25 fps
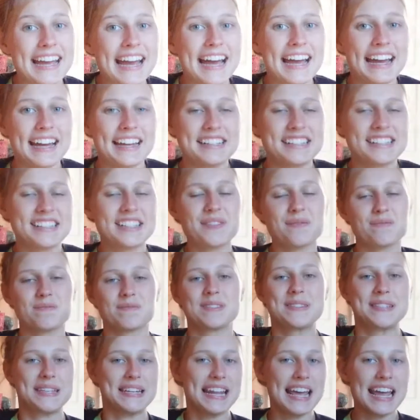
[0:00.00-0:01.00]
Hi
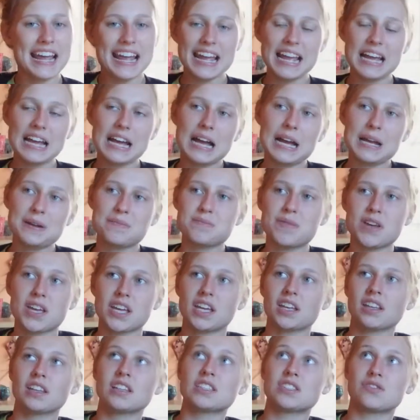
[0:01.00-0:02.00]
guys, today I'm
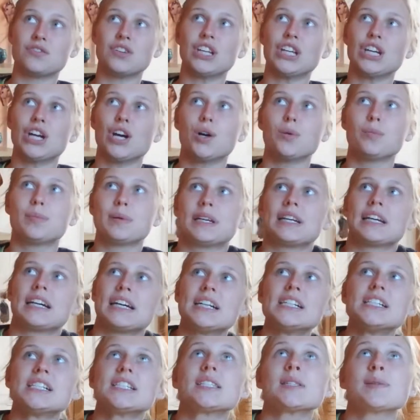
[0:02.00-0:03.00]
making this video
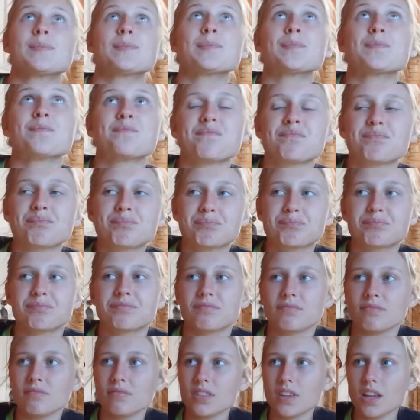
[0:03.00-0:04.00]
because
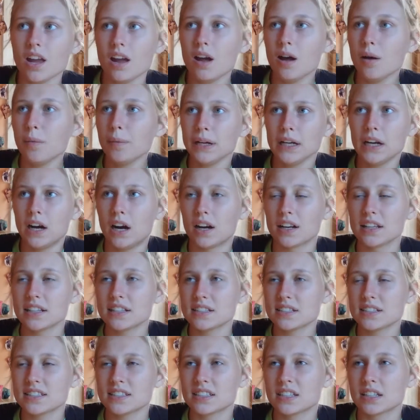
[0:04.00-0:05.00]
I'll be
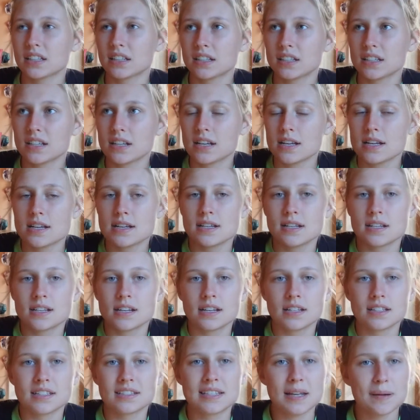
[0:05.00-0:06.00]
honest,
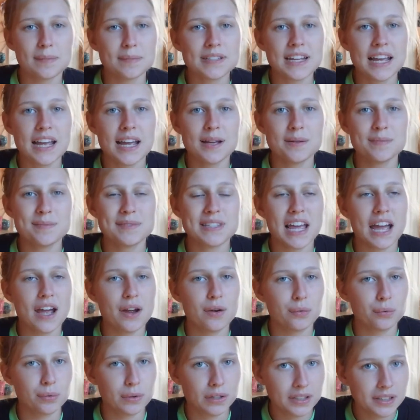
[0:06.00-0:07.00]
sometimes
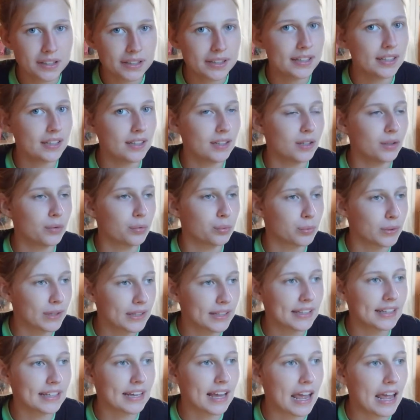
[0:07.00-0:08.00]
I really,
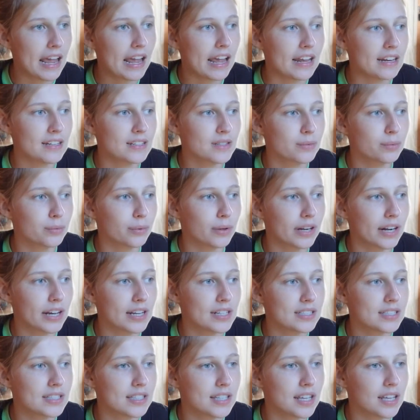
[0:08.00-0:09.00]
really hate when
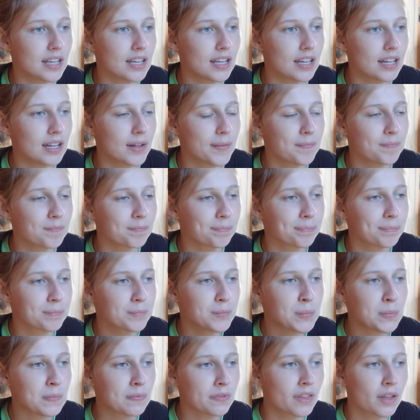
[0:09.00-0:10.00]
I see
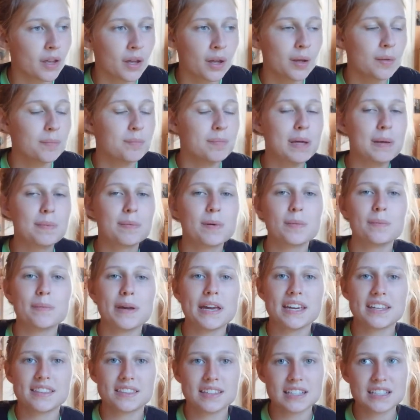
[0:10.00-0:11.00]
people
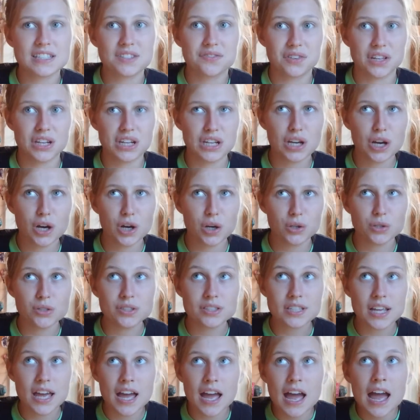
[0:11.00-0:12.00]
make these
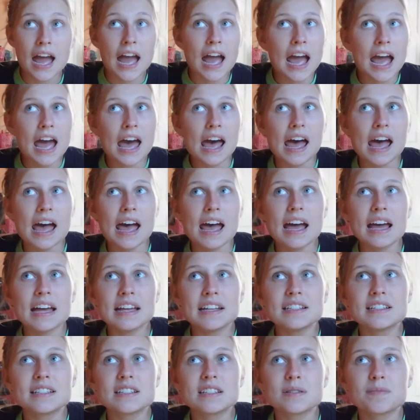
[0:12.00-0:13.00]
videos
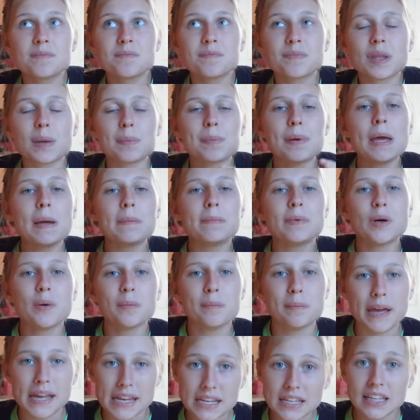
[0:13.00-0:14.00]
and the
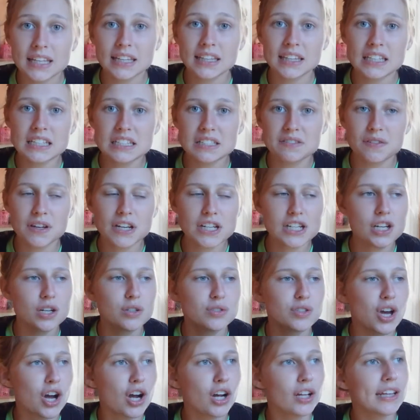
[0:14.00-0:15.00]
people making these
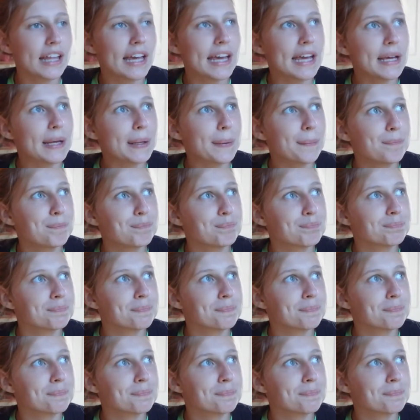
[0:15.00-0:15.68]
videos are like